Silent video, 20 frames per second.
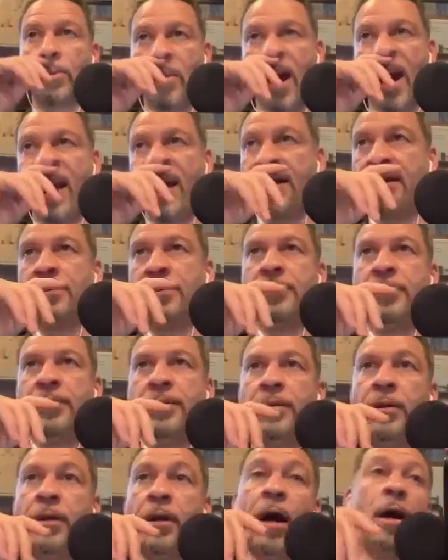win. Right.
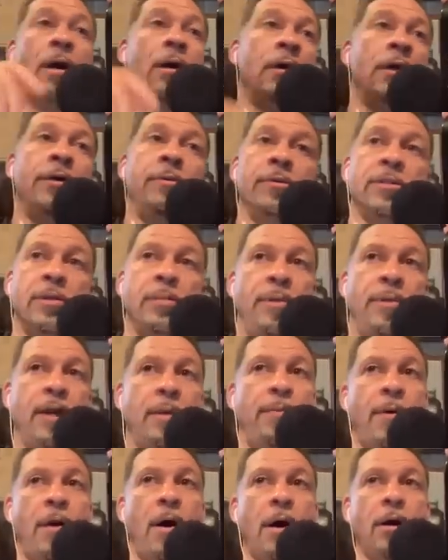No, he was a
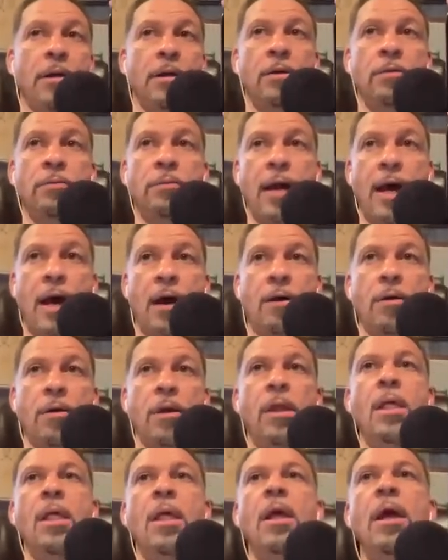big part, no doubt.
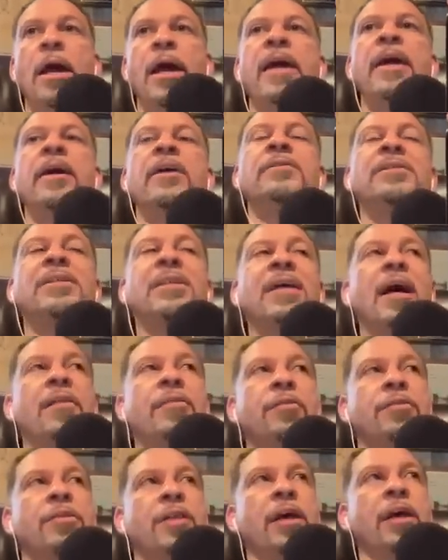Yes. Here's the
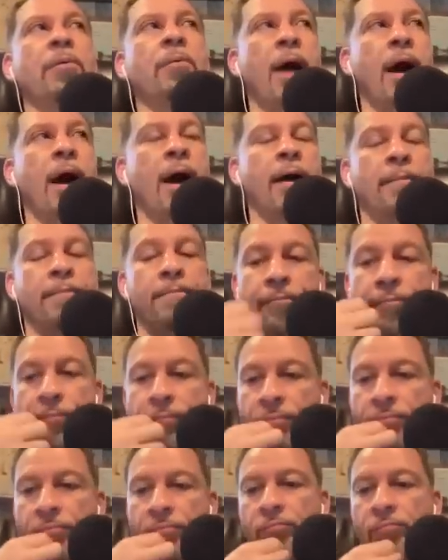other thing, Rob.
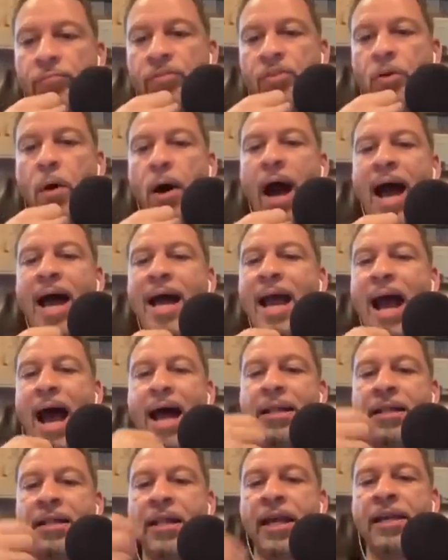So
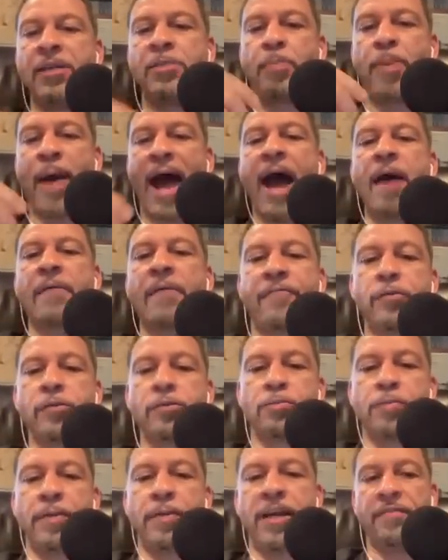it
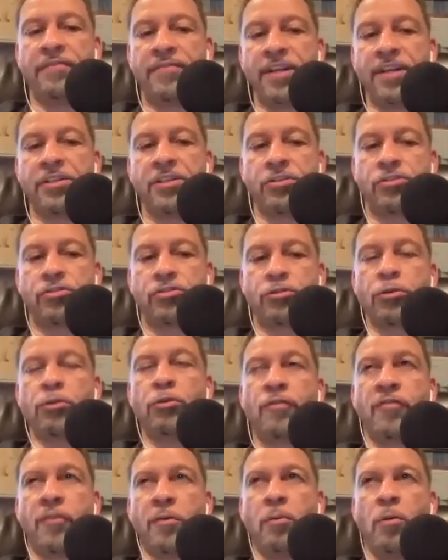baffles if this is
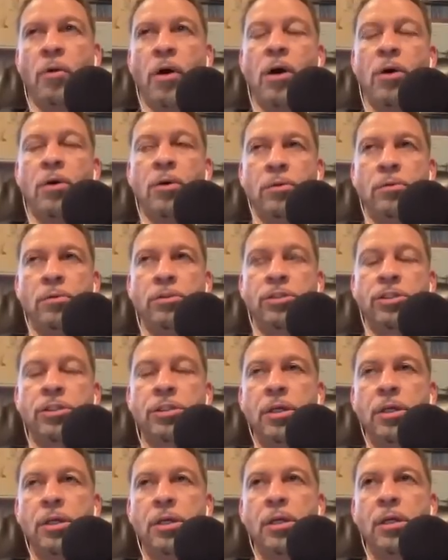true from
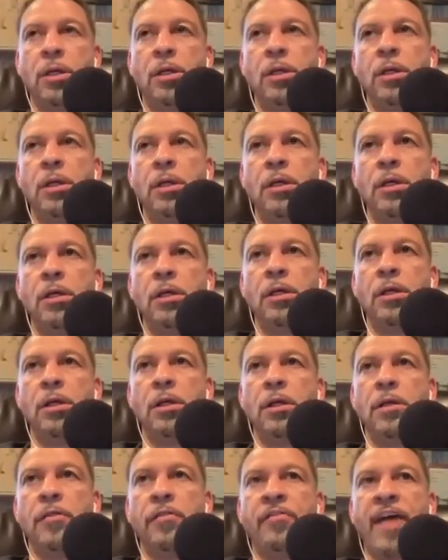Woj,
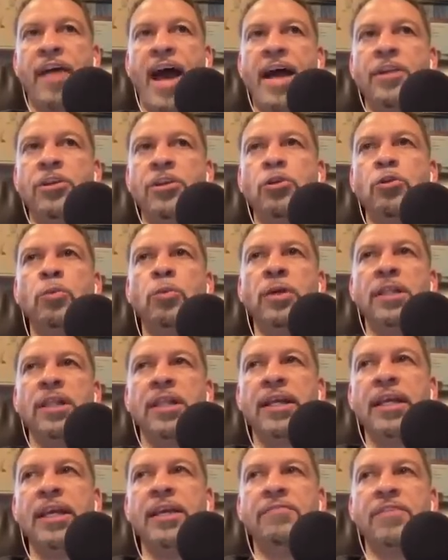that you would
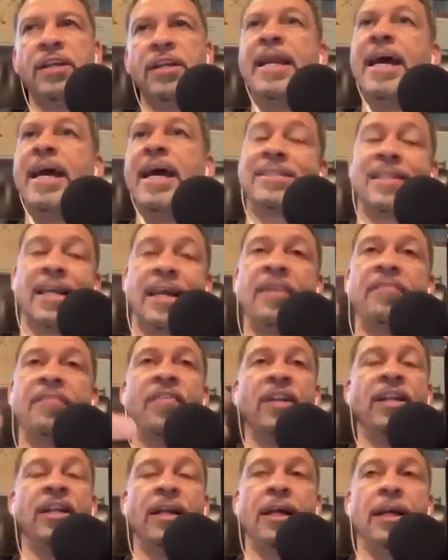leave the Nets if
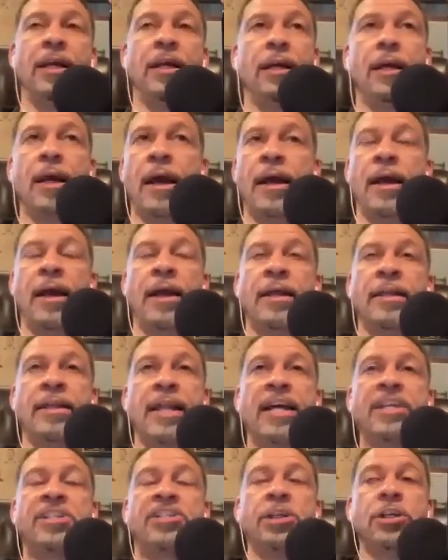indeed,
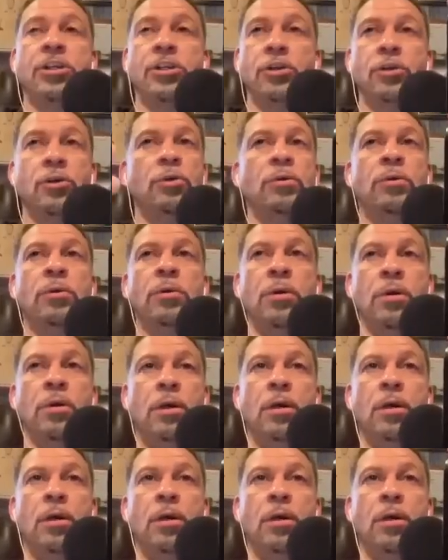unless you knew